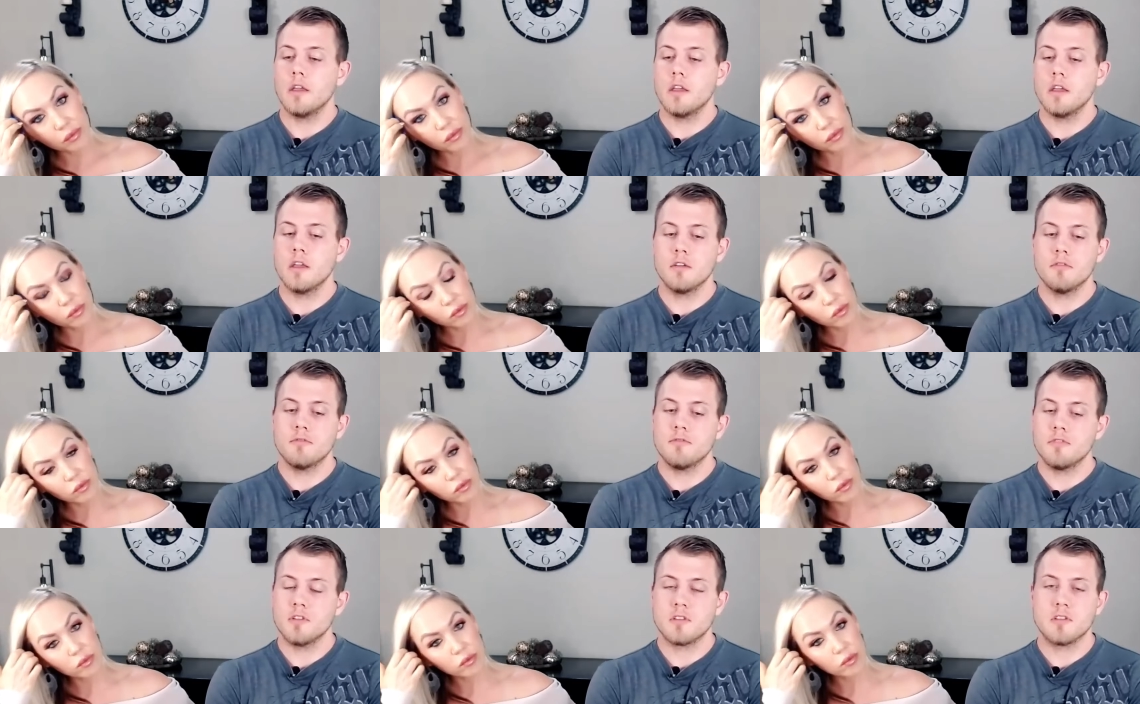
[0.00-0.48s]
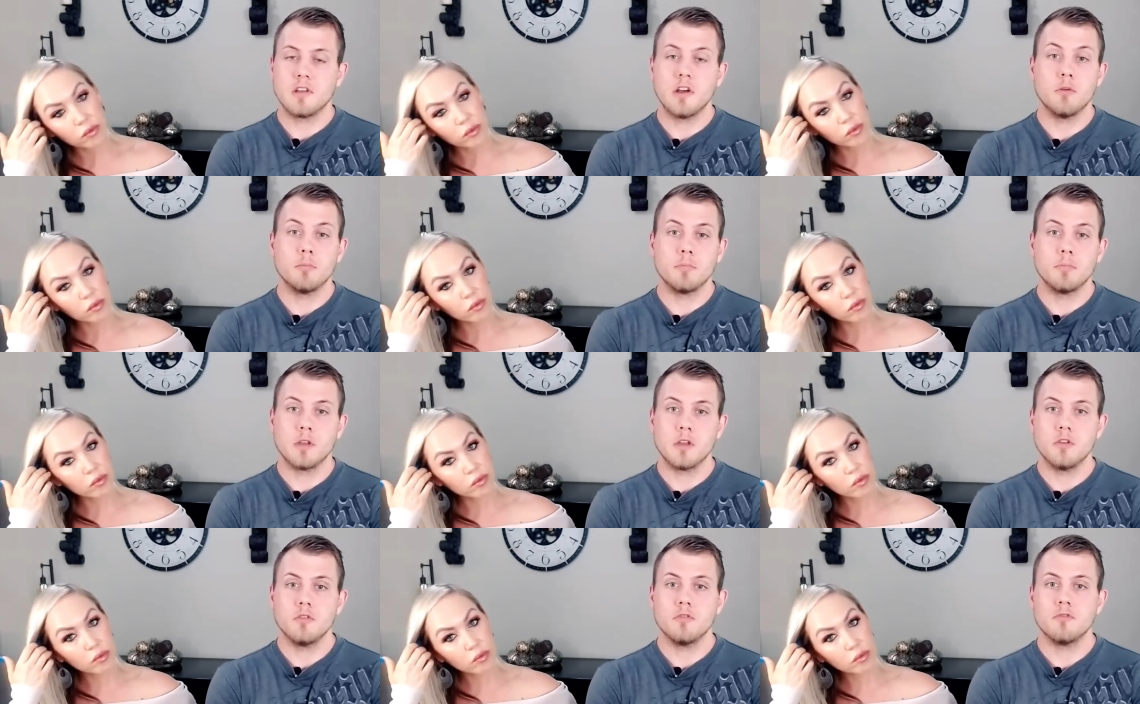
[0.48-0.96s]
Speaker 1: if it's
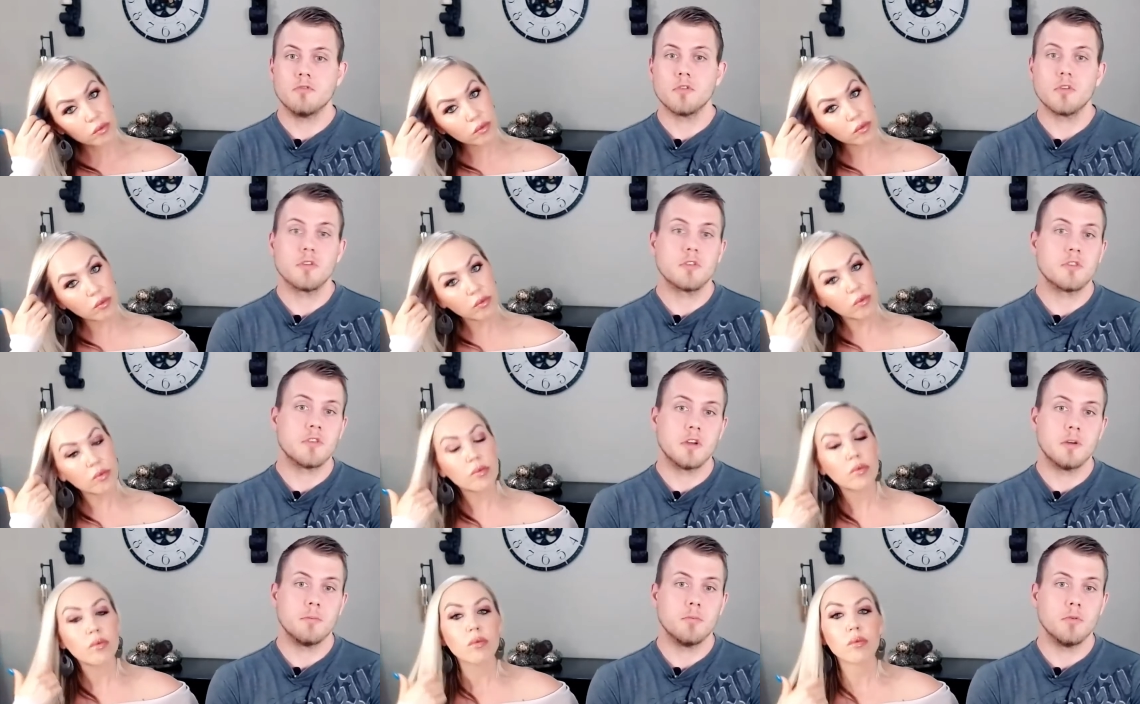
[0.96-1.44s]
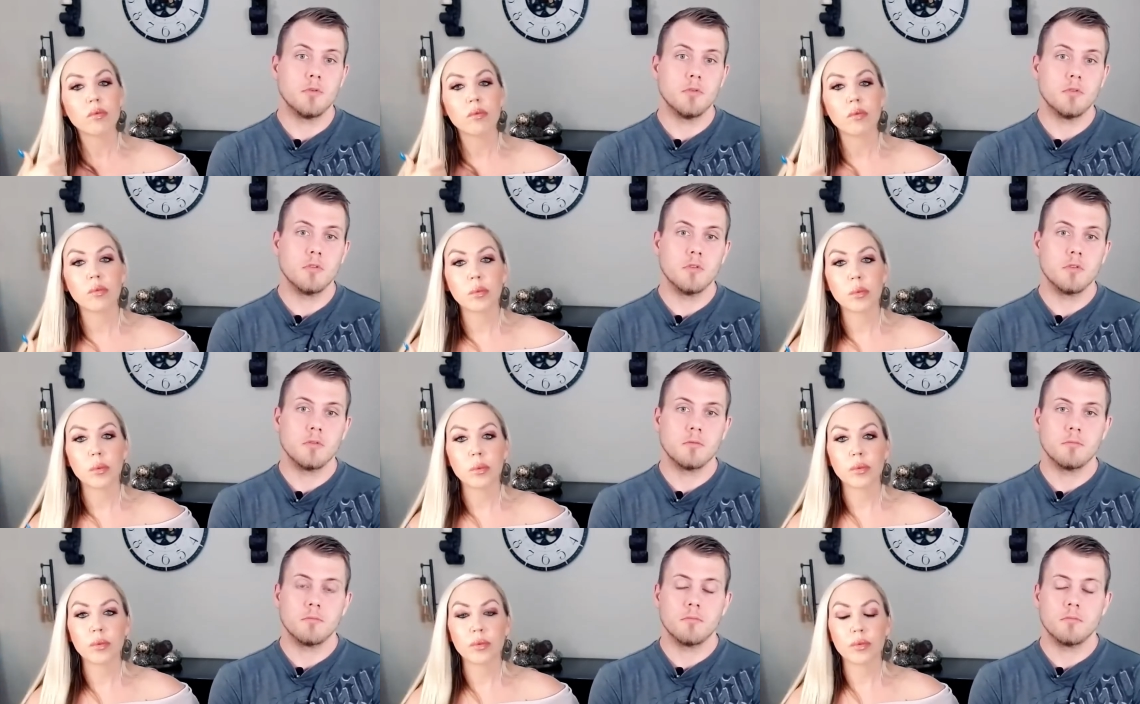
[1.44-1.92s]
helping you, for
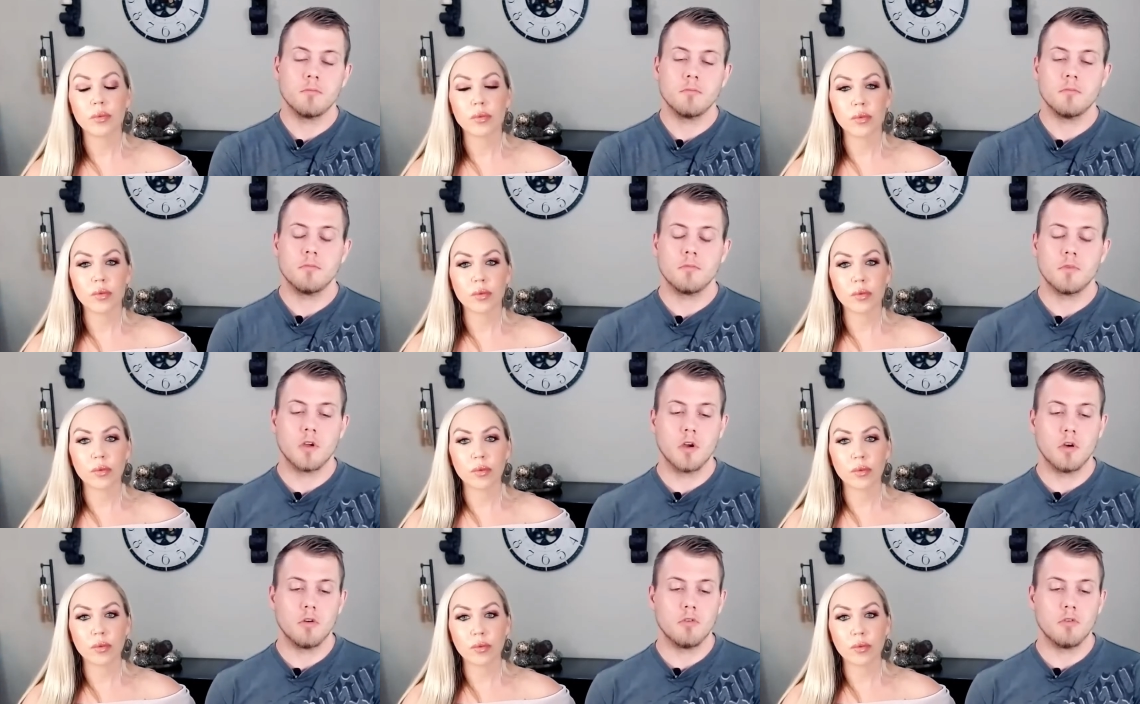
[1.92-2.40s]
example, go